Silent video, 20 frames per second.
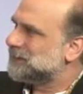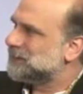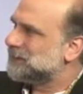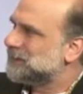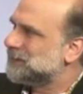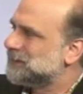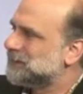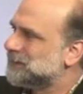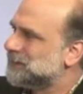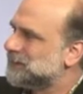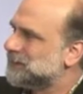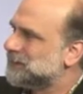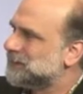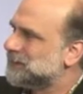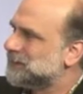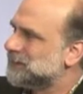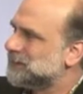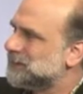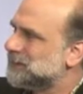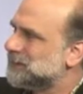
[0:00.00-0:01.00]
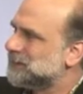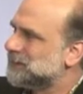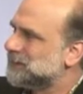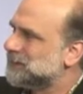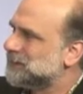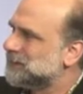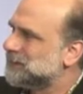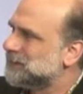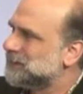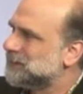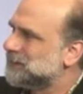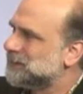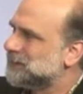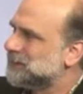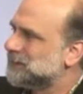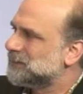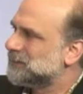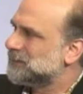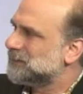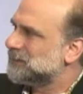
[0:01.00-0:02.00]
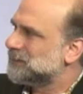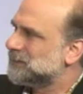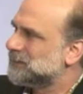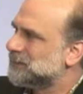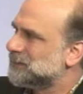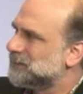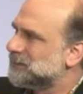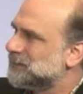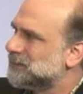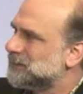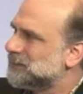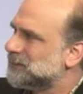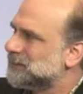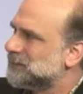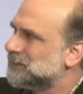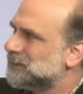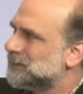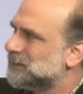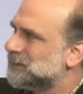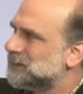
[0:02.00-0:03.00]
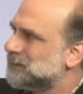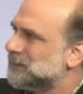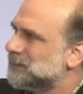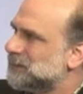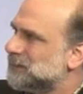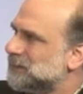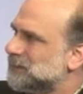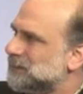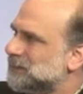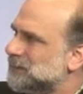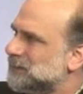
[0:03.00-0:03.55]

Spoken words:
This person isn't speaking.